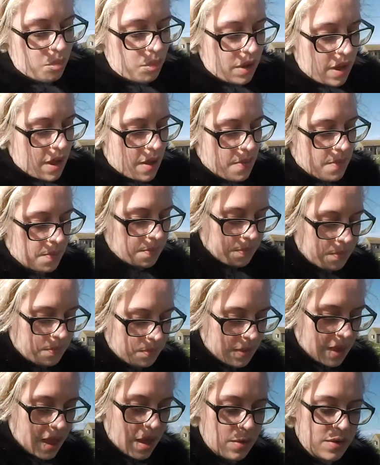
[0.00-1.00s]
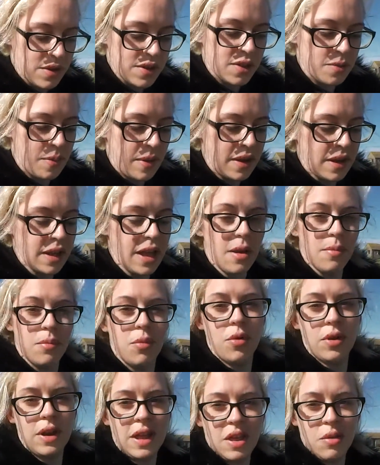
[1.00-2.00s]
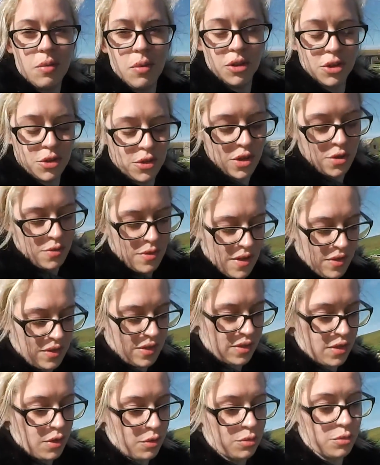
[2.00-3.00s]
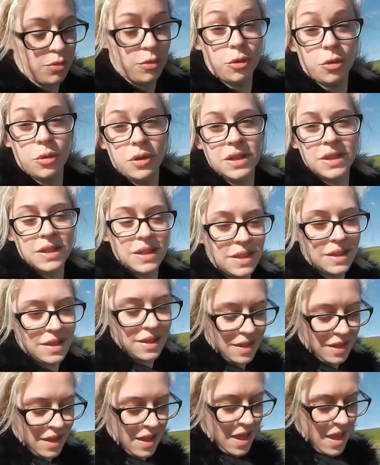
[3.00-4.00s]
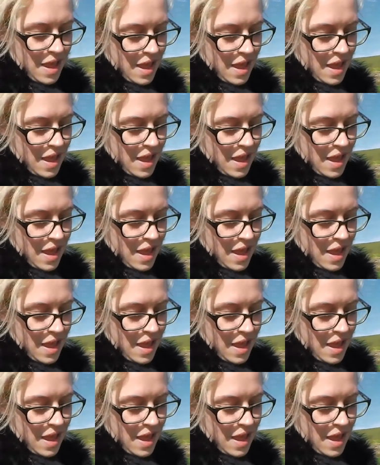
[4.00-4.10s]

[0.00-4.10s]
But we're just spending our morning wandering around these old ruins,